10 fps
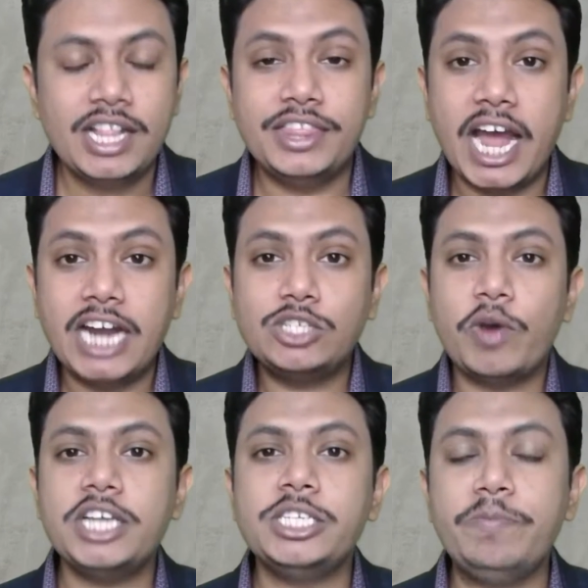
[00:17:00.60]
That's
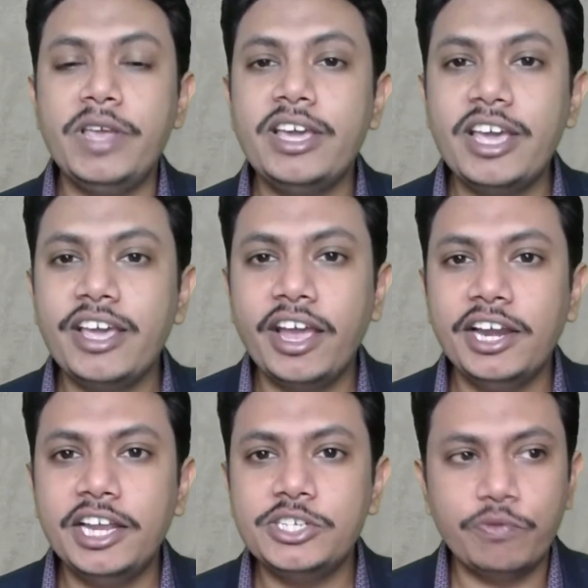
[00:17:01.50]
why speaking
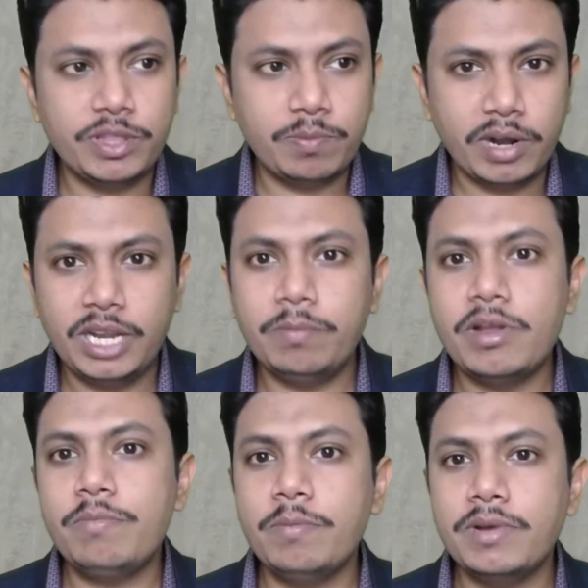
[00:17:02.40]
English with
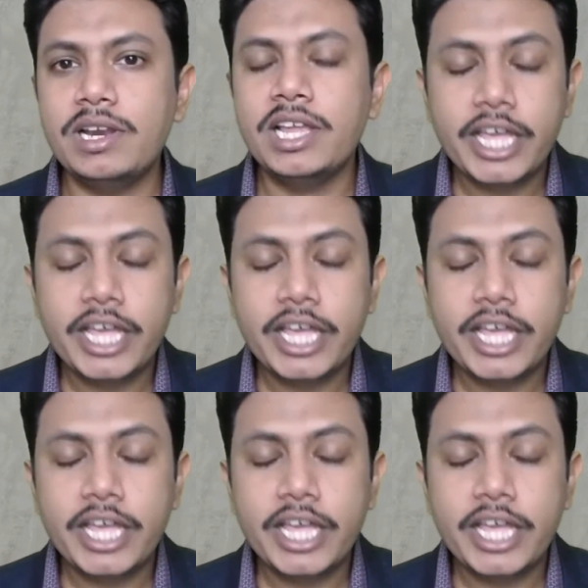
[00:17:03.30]
multiple people,